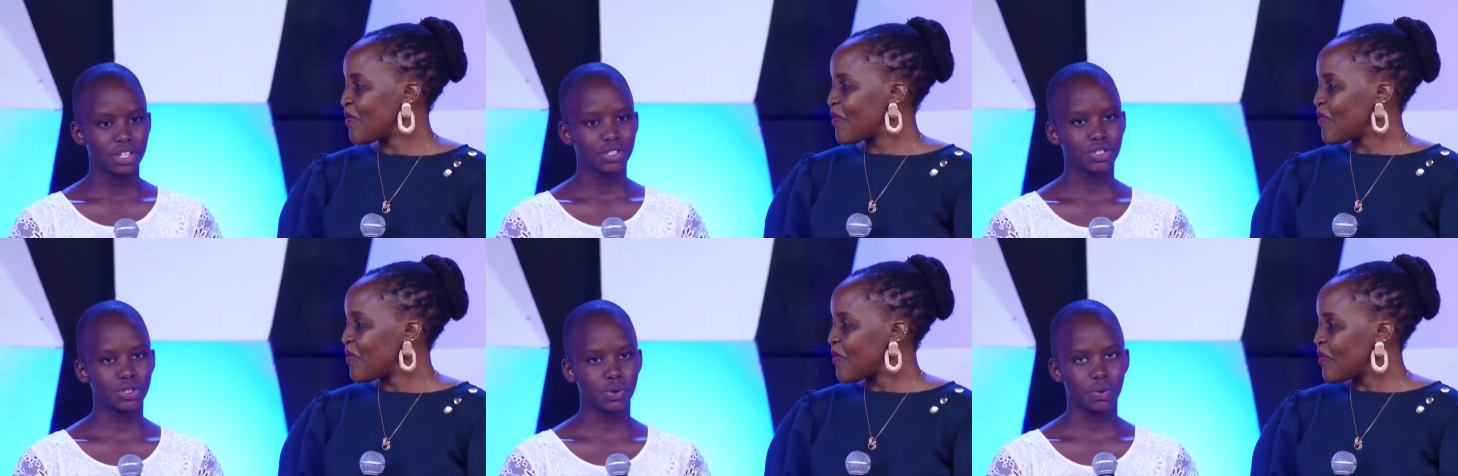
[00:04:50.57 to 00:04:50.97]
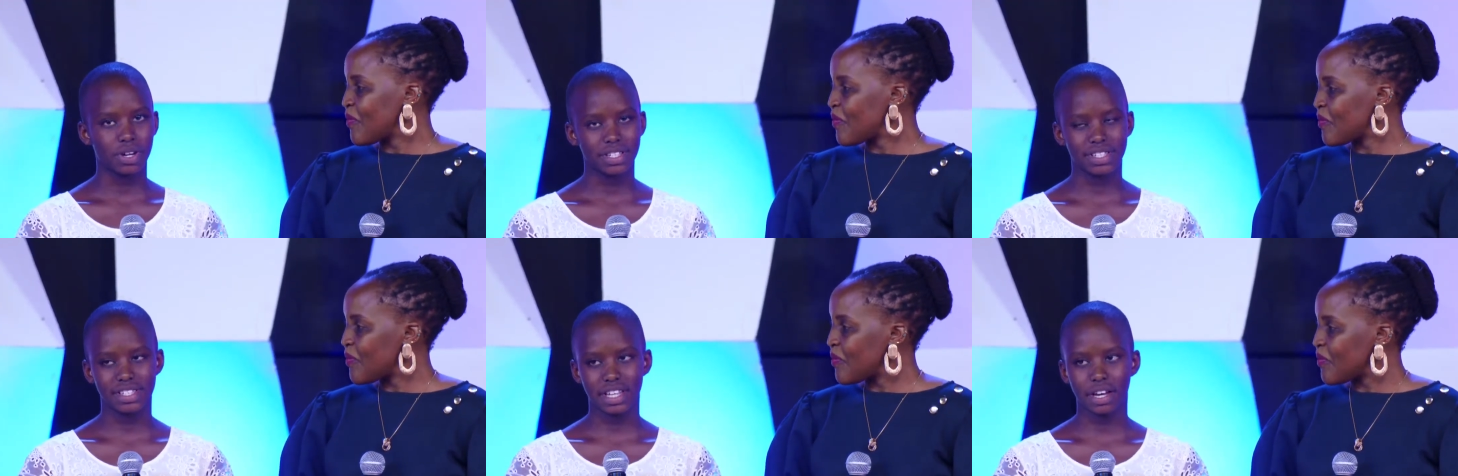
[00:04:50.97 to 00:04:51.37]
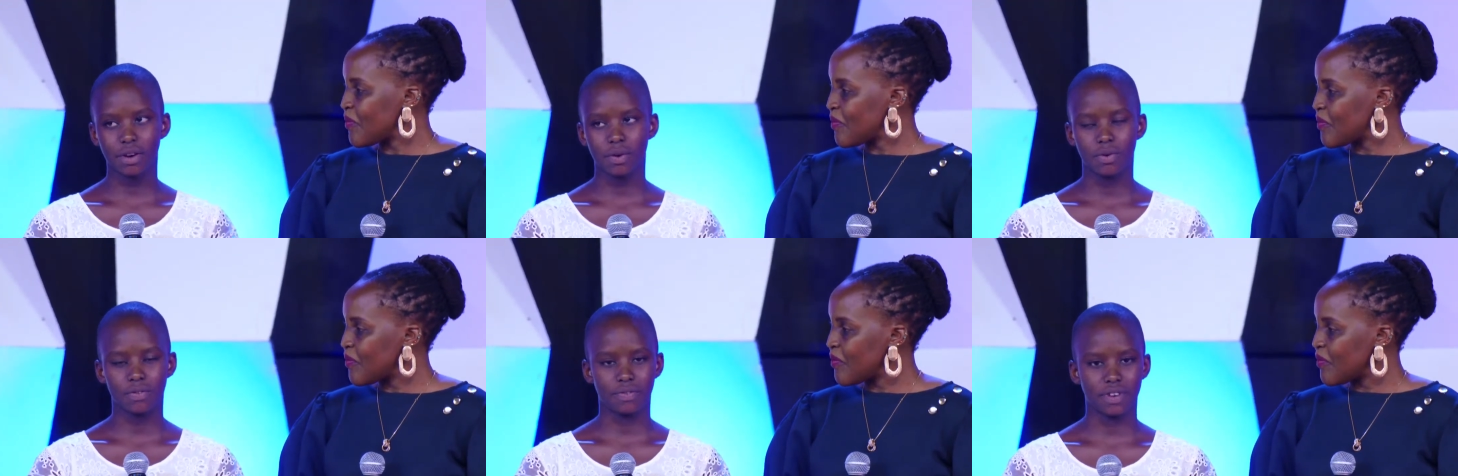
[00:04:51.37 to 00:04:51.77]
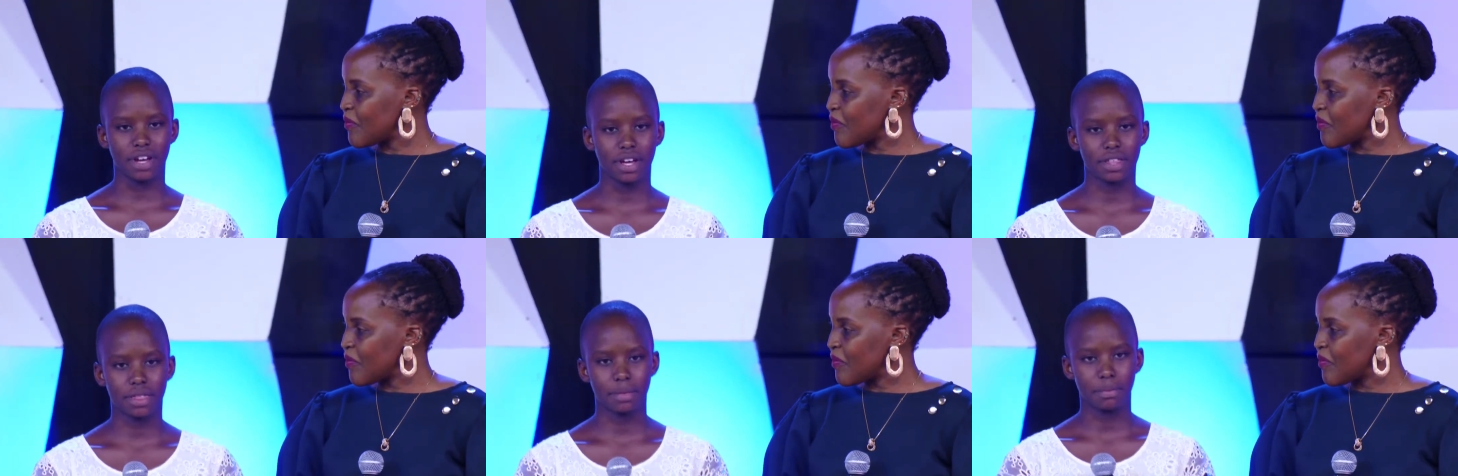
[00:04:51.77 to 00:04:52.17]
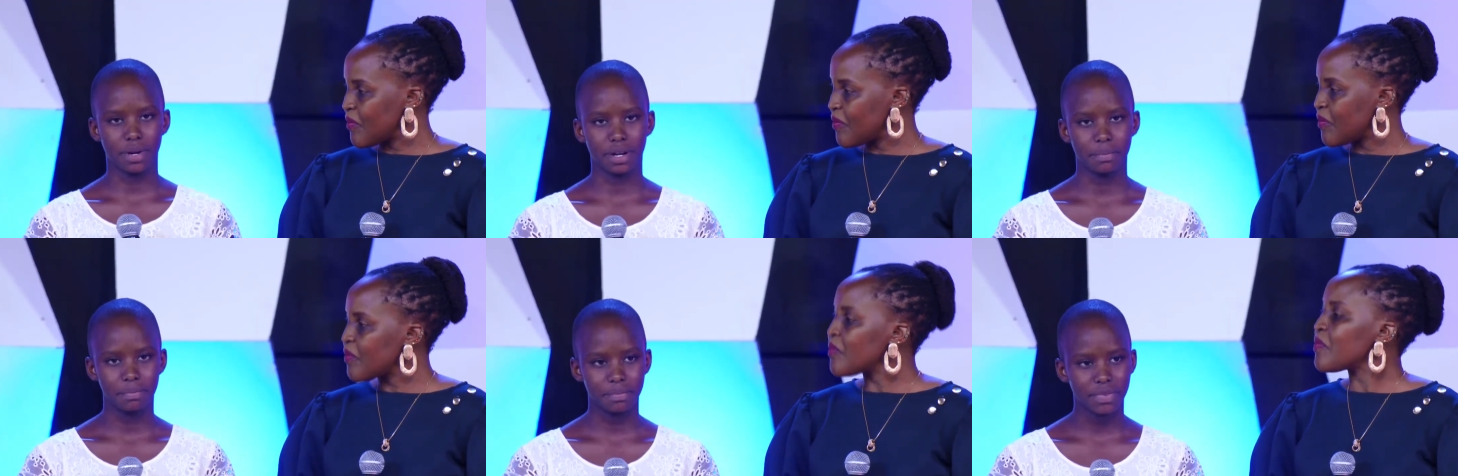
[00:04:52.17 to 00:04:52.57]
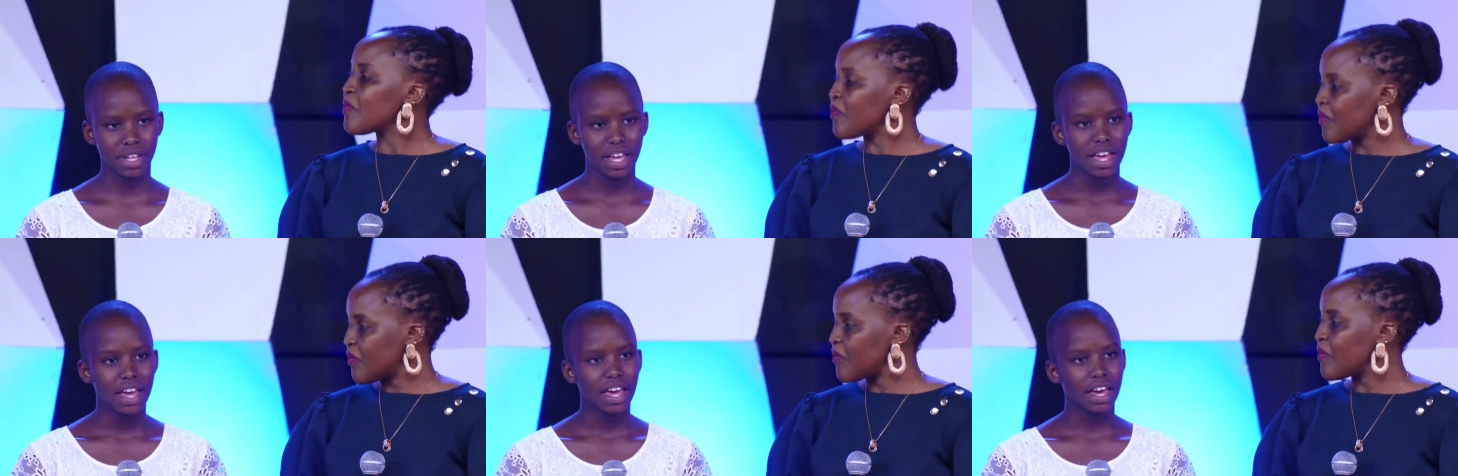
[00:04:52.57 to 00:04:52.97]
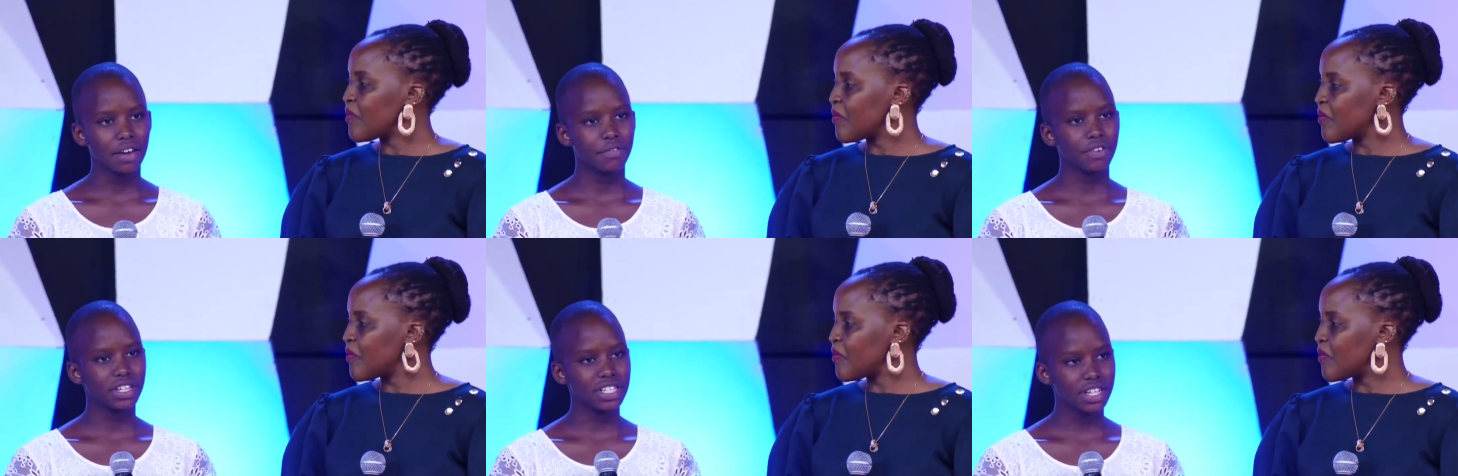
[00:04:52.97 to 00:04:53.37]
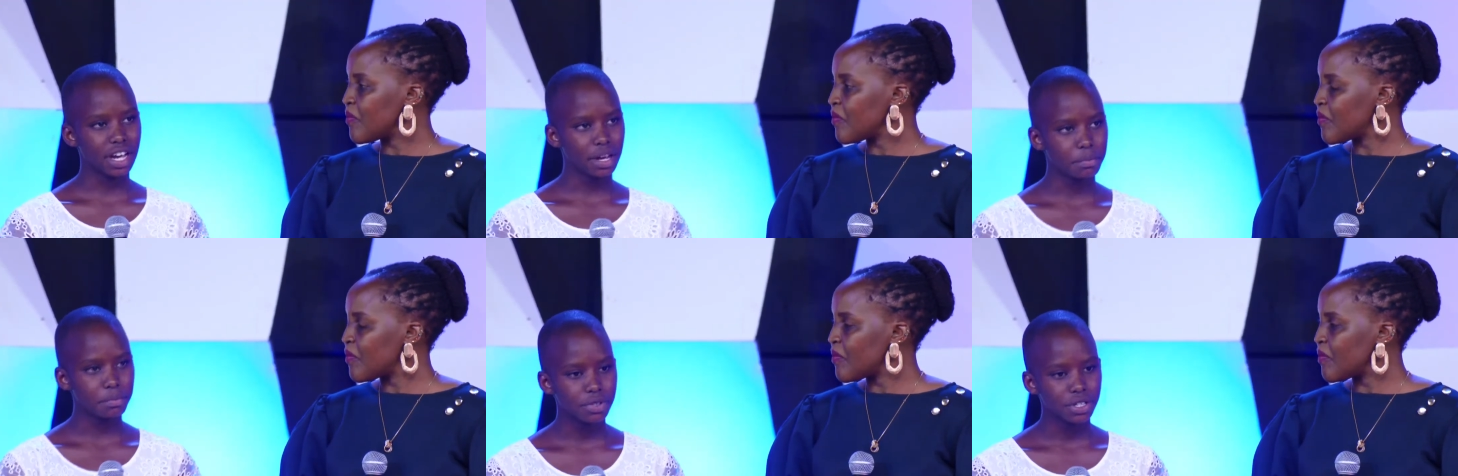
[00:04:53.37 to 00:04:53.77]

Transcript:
Speaker 1: She was sick of asthma. Every time